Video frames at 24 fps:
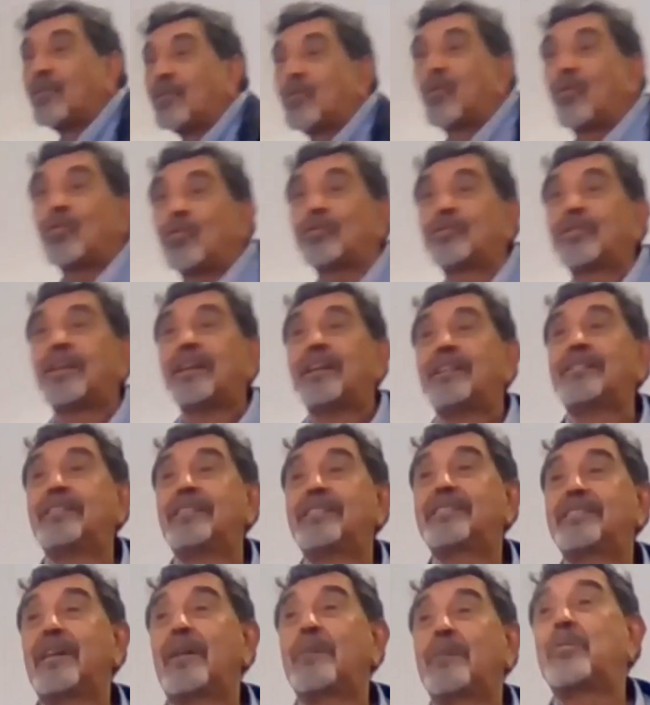are called
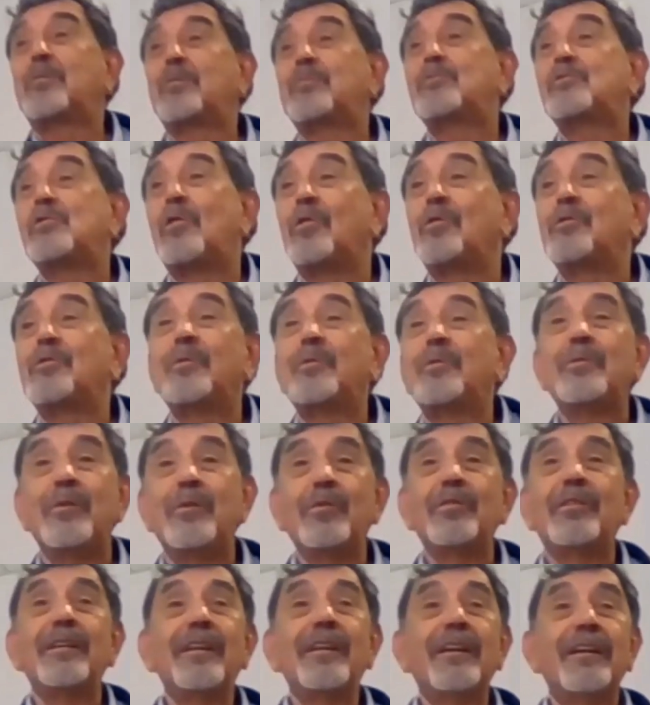this type of jobs.
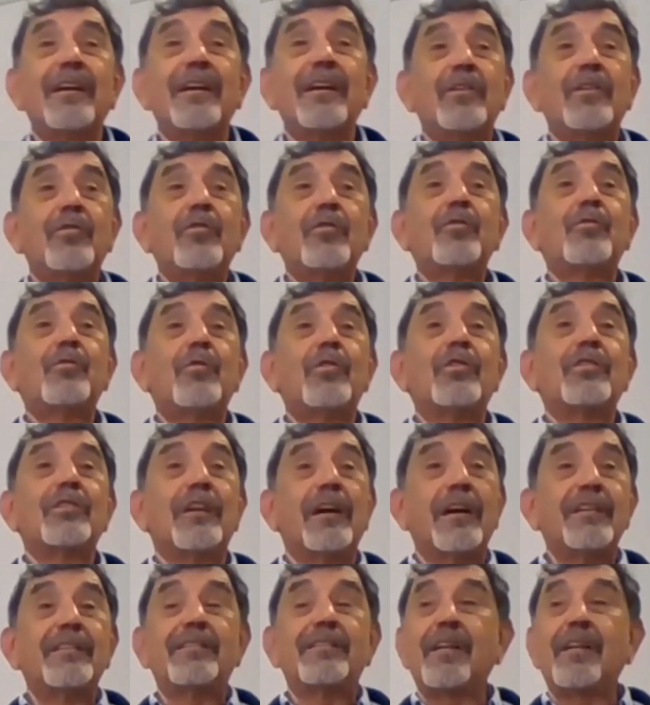Okay, you work
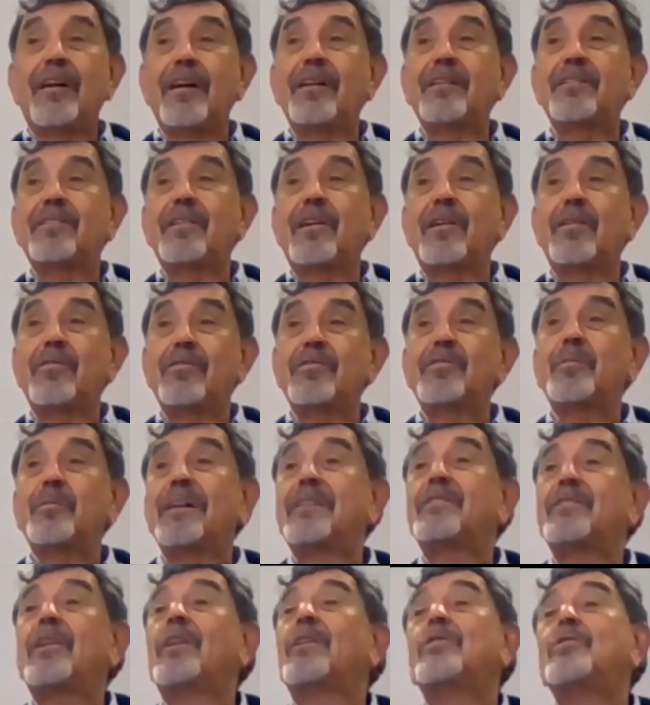8 hours by
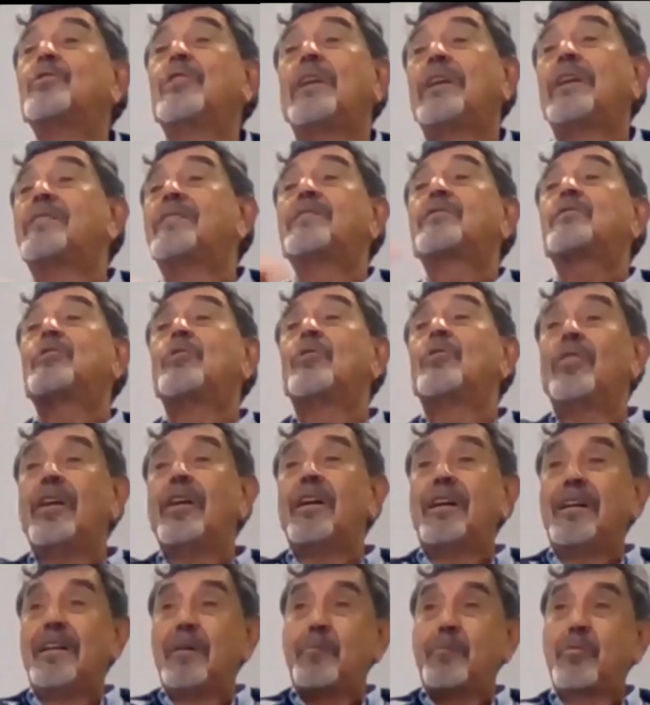the end, there is no
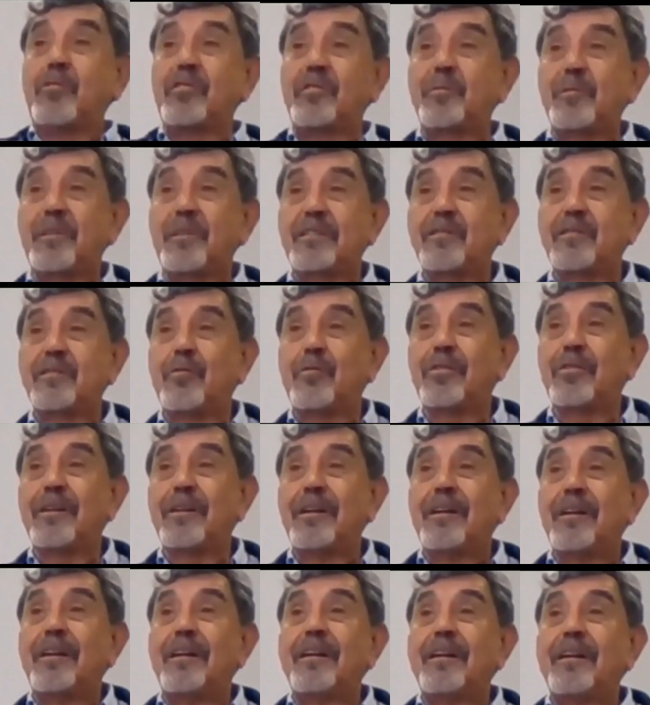prospects
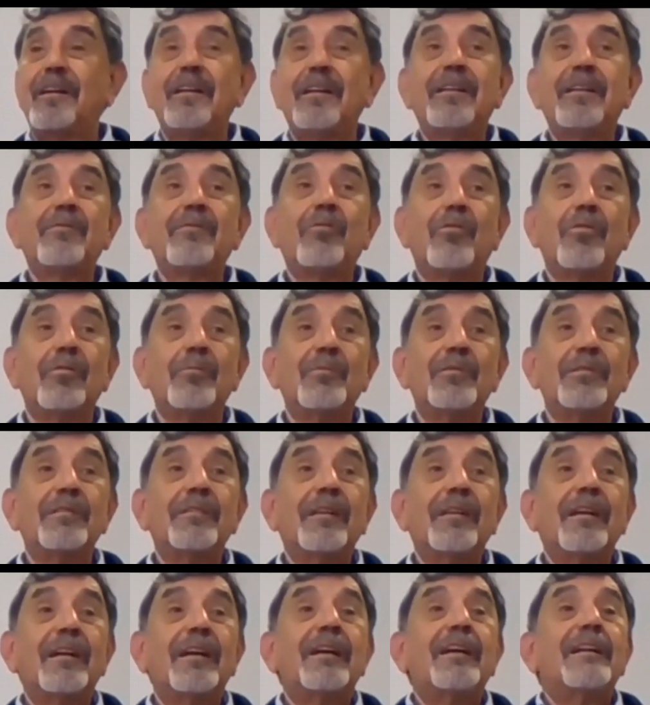for involvement.
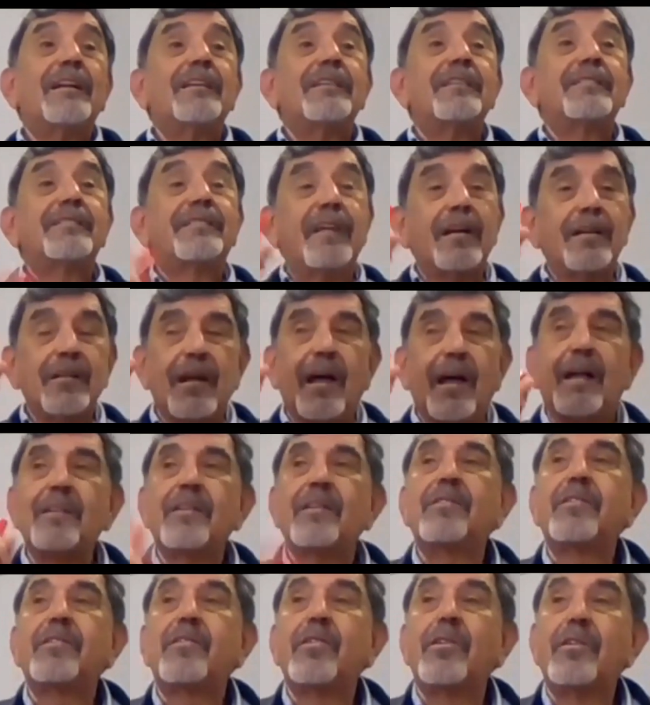And
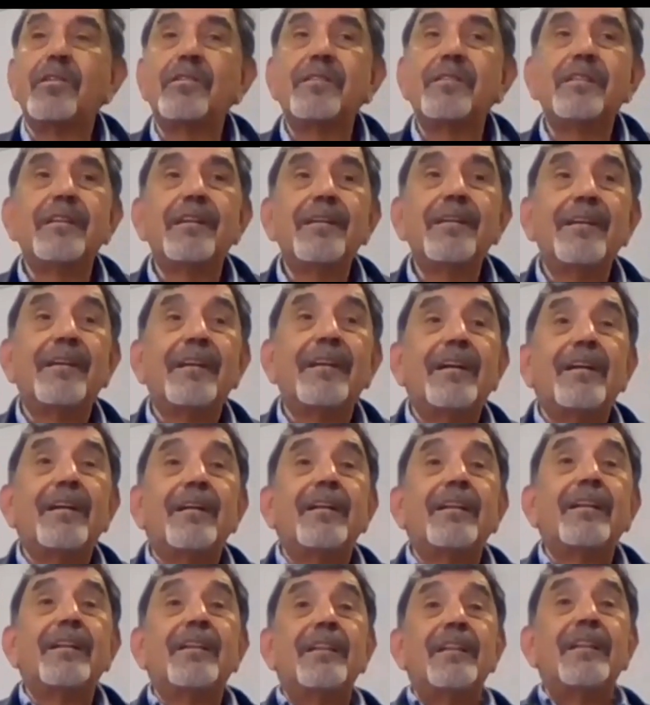thirdly,
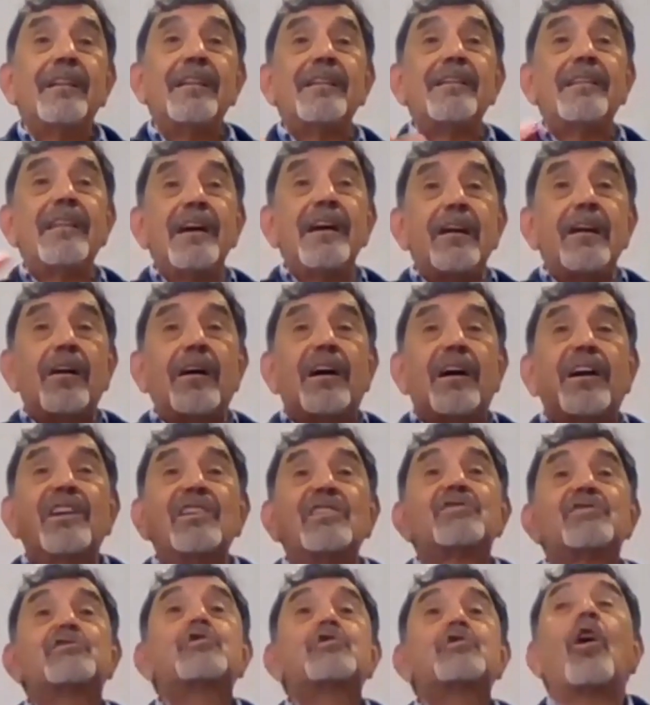there are
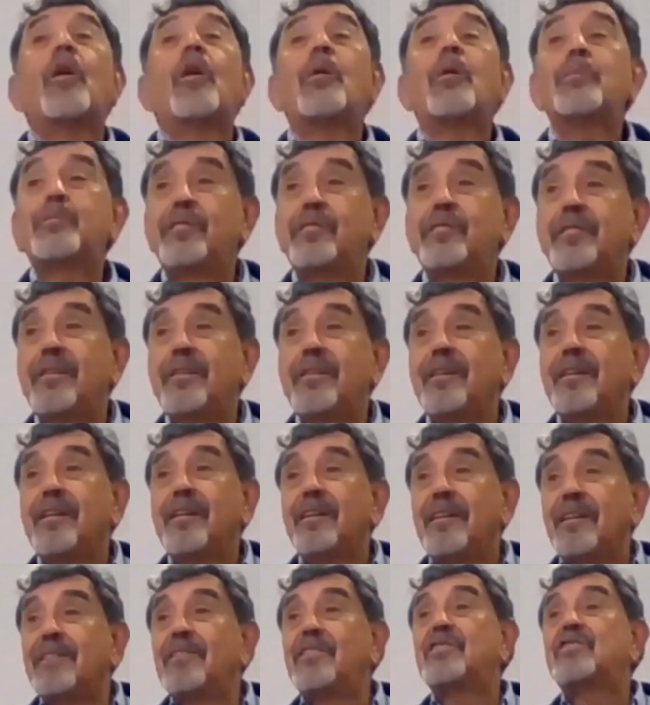jobs
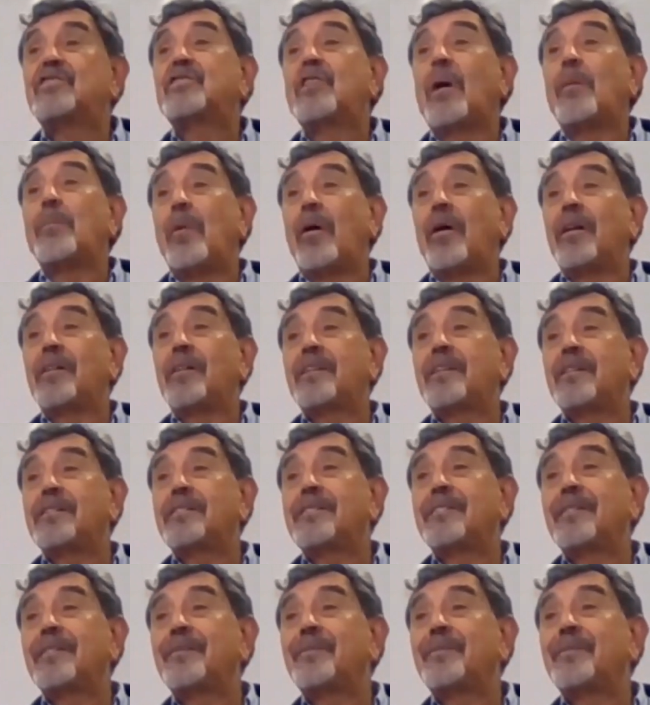in the job market
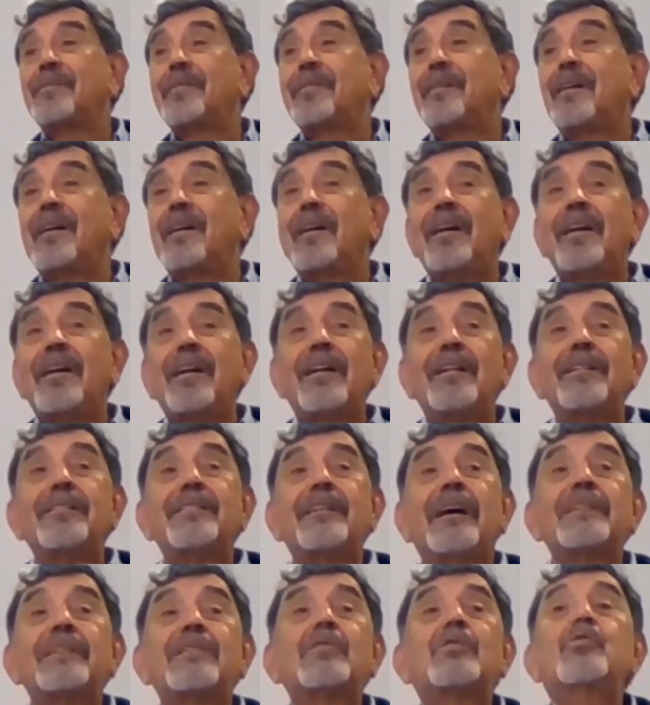
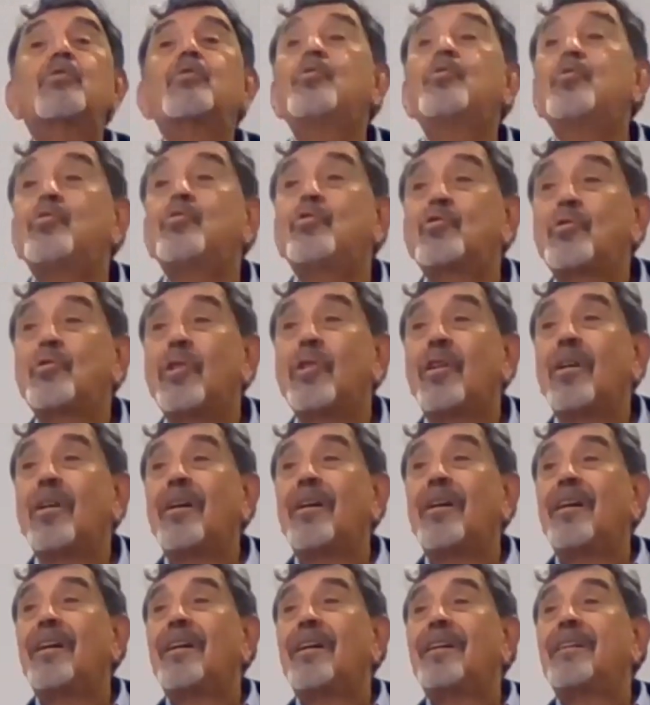that lose
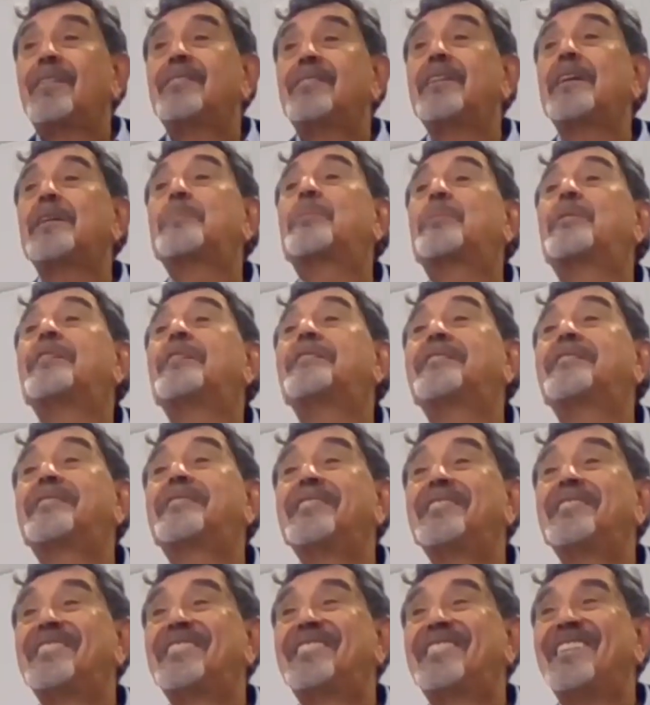their
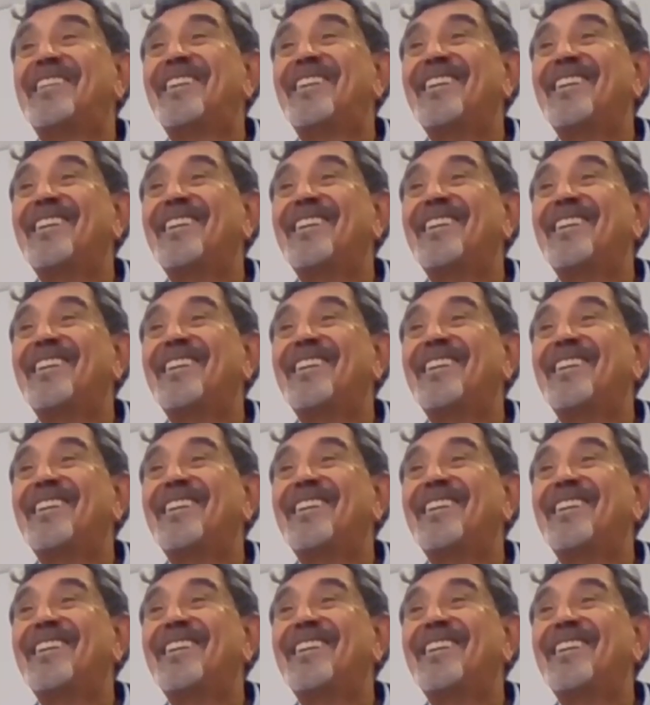prestige.